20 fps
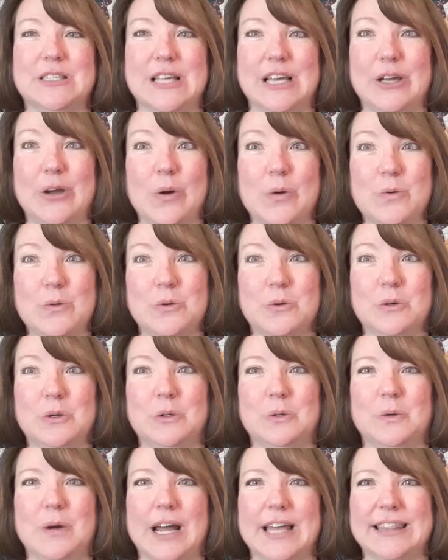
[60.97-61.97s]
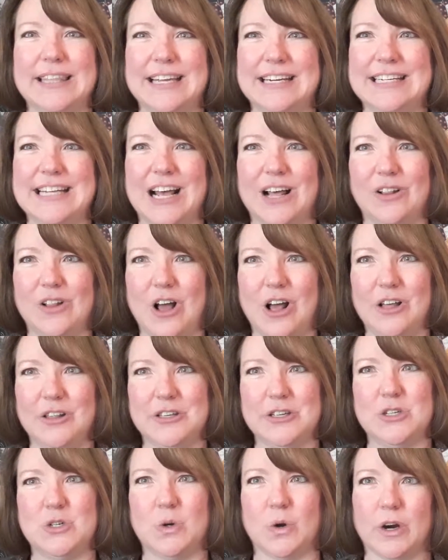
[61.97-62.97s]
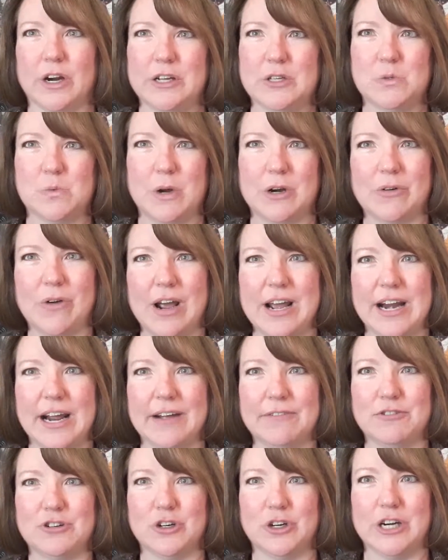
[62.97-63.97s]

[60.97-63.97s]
they go through and they tell all the stories, one right after